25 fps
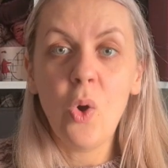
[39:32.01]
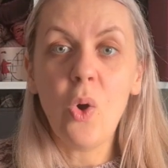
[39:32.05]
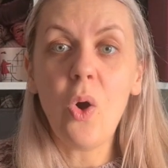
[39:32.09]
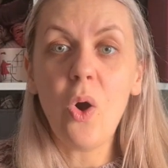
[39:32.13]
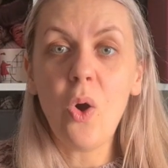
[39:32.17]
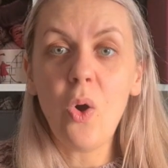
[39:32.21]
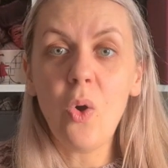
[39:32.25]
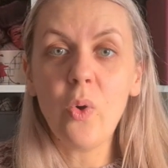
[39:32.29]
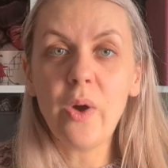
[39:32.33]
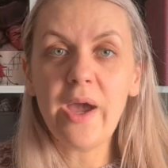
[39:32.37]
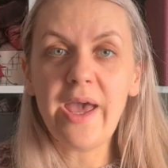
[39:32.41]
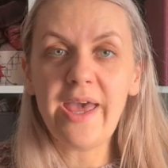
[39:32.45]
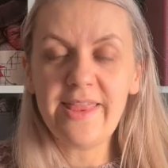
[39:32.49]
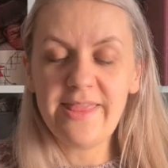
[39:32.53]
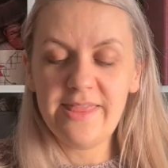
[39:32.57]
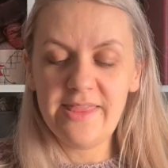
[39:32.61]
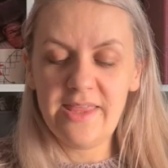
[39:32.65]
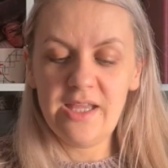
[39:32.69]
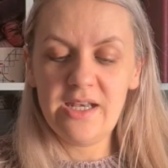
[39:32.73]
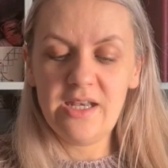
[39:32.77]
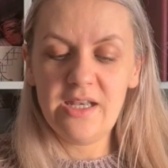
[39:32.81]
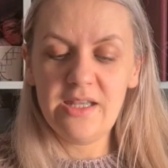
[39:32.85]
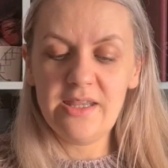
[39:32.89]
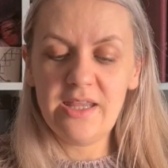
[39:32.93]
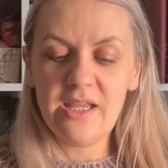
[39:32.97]
Oh, and
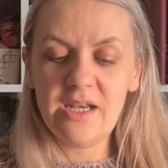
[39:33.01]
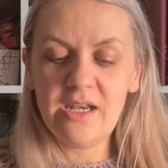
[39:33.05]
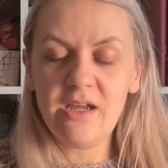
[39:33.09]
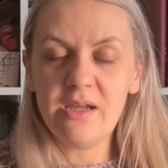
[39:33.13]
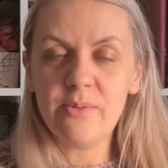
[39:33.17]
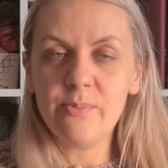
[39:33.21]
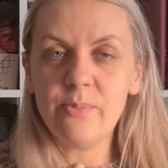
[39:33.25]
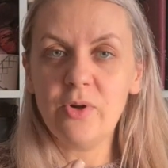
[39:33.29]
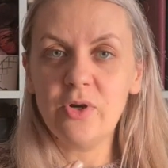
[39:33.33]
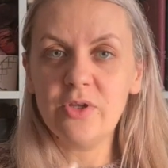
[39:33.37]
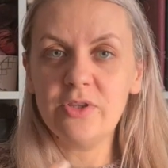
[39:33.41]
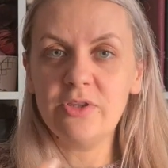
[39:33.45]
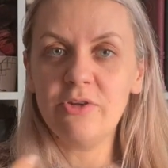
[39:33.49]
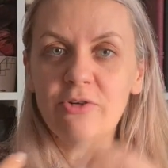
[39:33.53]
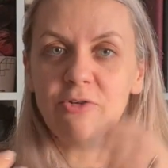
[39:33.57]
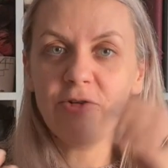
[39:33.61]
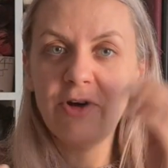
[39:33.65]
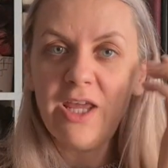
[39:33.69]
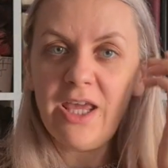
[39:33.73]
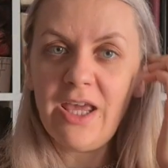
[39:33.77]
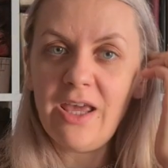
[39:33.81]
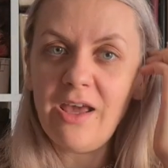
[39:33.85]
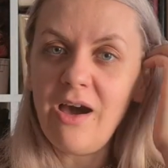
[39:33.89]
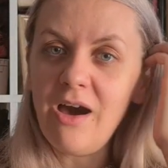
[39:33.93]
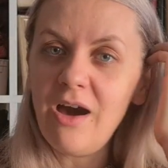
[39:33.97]
then I bought a
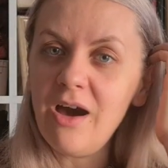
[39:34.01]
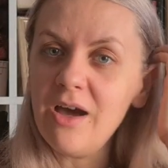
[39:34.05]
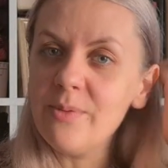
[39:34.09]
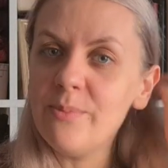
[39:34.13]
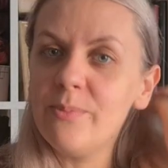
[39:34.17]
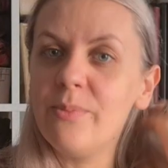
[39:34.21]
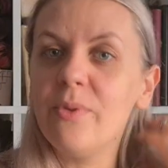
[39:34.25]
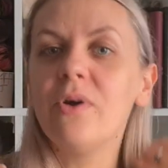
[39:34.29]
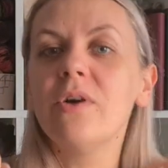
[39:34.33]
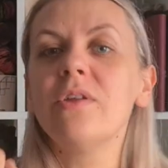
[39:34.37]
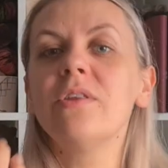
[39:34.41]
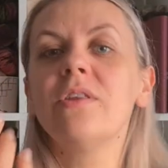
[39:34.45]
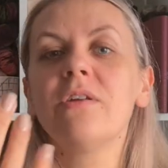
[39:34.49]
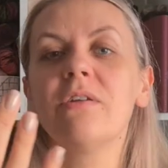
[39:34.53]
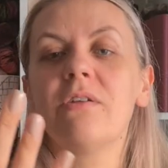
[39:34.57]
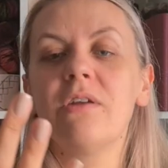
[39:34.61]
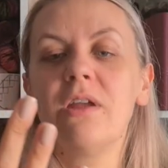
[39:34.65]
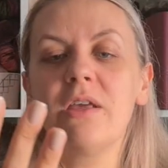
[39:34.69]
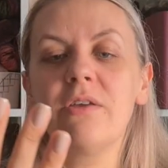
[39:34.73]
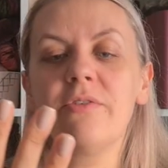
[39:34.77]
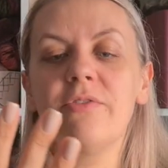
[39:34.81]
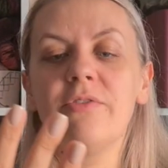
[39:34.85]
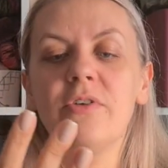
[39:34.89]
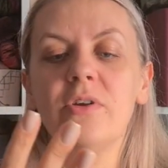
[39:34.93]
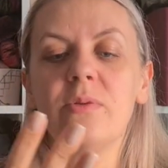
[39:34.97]
ring. I bought a
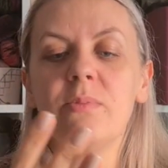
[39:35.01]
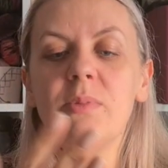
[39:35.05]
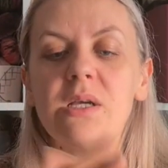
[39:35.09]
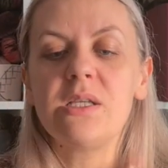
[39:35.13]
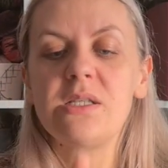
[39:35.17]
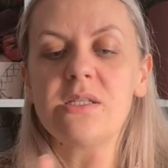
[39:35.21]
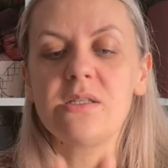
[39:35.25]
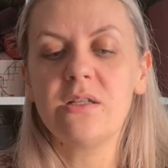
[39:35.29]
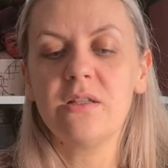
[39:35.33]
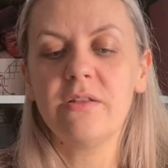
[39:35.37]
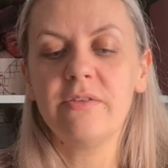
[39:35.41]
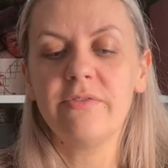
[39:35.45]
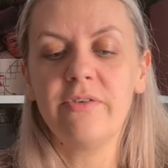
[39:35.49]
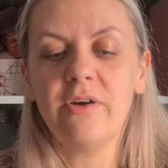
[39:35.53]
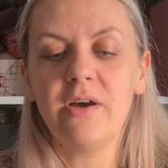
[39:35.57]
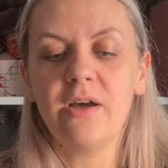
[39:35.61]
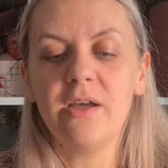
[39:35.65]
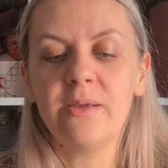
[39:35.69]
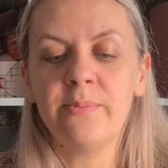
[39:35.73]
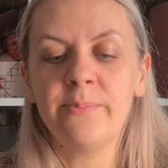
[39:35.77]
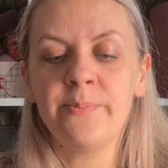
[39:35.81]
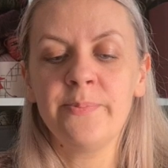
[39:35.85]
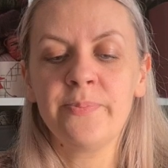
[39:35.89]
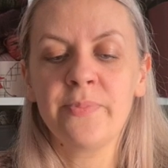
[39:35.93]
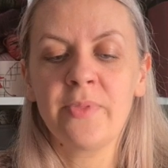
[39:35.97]
ring for myself.
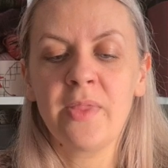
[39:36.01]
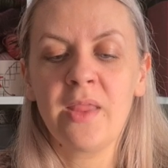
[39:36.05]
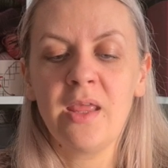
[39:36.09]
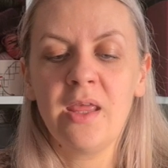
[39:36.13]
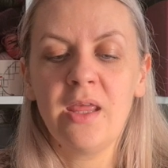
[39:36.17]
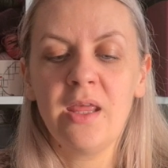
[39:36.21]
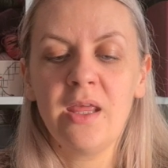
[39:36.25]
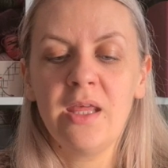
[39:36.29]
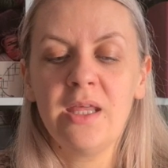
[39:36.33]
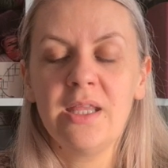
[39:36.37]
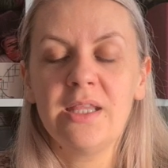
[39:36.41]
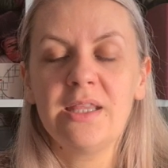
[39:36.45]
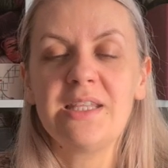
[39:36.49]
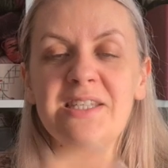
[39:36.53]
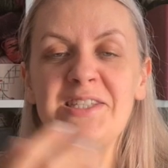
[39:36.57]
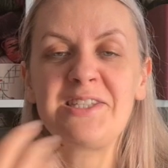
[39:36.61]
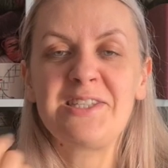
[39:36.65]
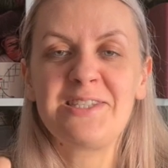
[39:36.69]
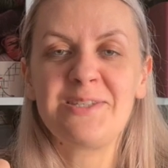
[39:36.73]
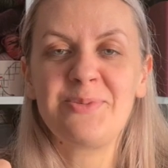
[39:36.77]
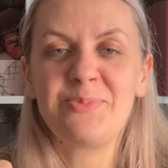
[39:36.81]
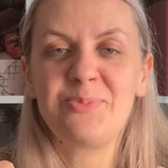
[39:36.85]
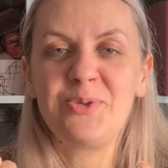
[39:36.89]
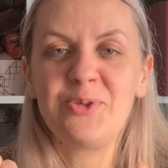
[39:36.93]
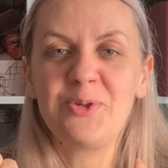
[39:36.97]
This
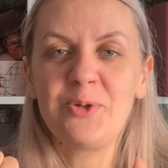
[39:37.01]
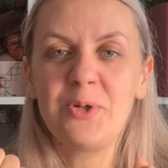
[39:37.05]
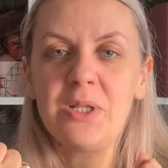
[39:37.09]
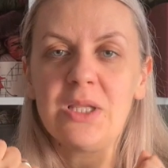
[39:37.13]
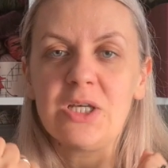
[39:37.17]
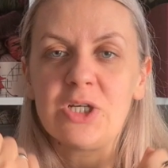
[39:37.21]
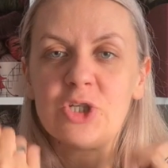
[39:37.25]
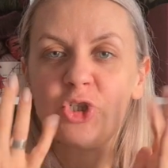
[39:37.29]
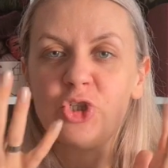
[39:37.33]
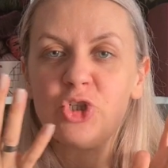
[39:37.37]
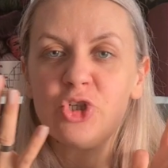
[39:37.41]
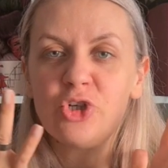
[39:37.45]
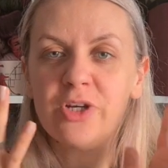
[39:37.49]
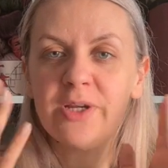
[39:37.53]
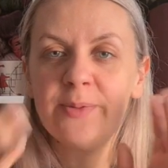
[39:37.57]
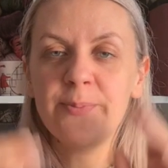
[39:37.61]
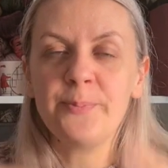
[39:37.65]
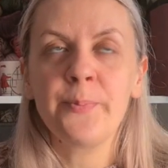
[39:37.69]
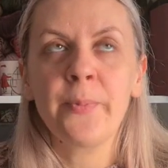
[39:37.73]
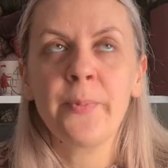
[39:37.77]
is a pure luxury.